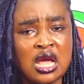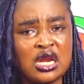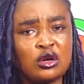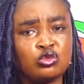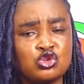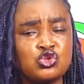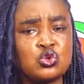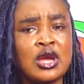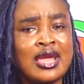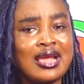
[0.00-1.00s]
now could
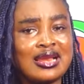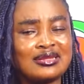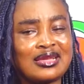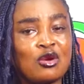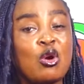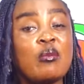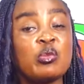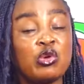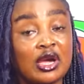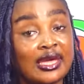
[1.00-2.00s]
Joe and a type
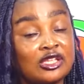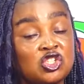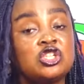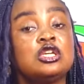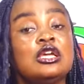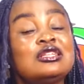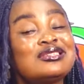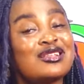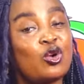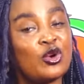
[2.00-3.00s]
Kwame Boga chi
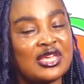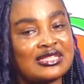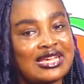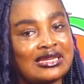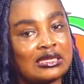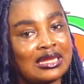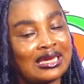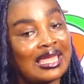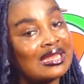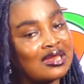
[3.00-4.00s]
into no yes had and I
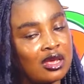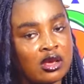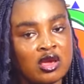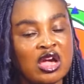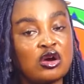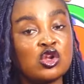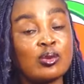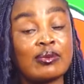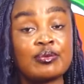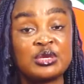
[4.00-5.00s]
can ye count
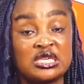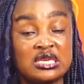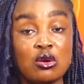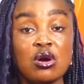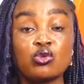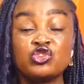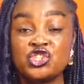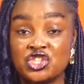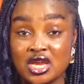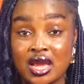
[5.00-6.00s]
up happy near
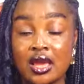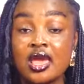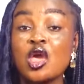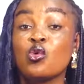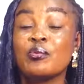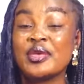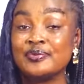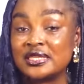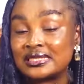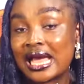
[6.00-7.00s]
Quakushia and
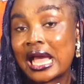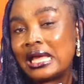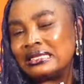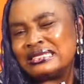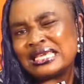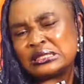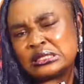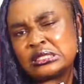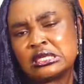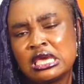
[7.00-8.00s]
baby sa
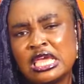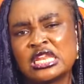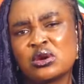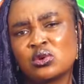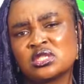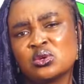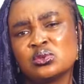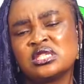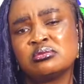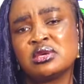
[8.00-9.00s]
dainty and it was a
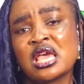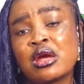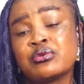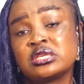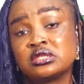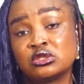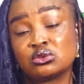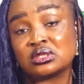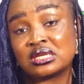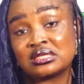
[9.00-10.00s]
wood to me arrested
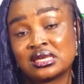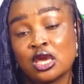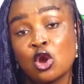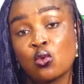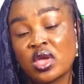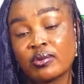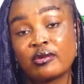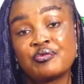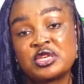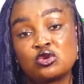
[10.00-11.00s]
no say we
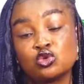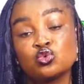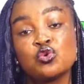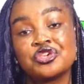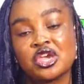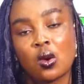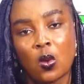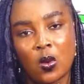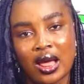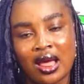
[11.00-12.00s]
papa pinyo so ohia
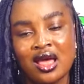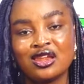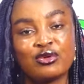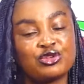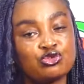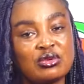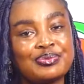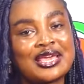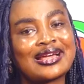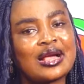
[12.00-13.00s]
wo ha na wa twe
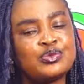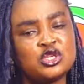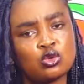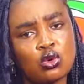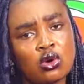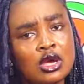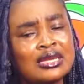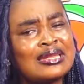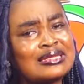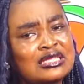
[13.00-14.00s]
pia nka pie ko
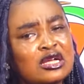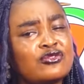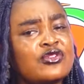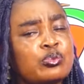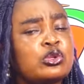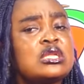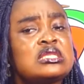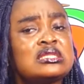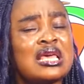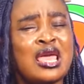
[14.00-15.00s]
denti na ofe
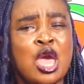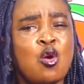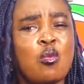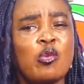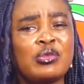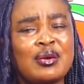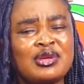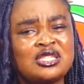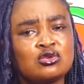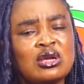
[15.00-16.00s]
police say omumra
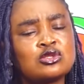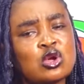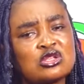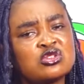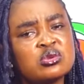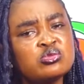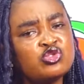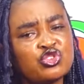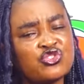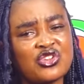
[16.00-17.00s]
meche wa so aso mu
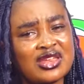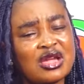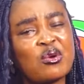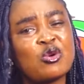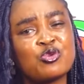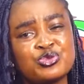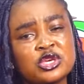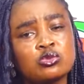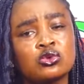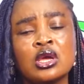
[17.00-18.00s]
twintwan de akwa
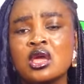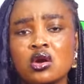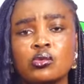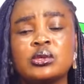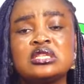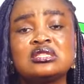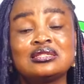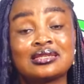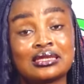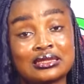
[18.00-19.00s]
kopie mu e police
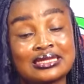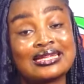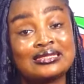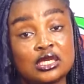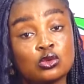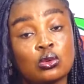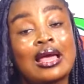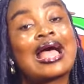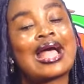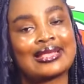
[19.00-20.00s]
station na chesa de no
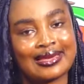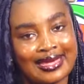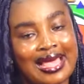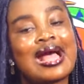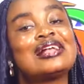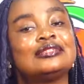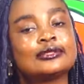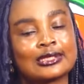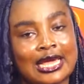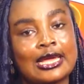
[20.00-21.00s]
ayeka
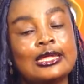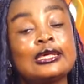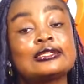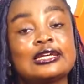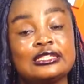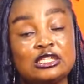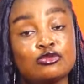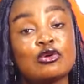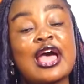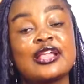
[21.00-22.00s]
agita na za de
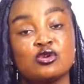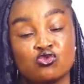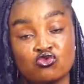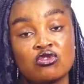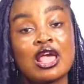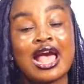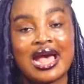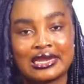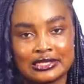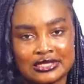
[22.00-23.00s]
no ayehu
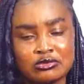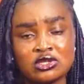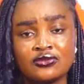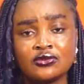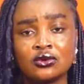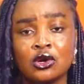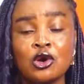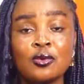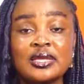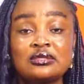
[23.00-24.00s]
a na sebisa for
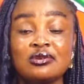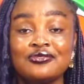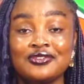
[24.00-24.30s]
wait me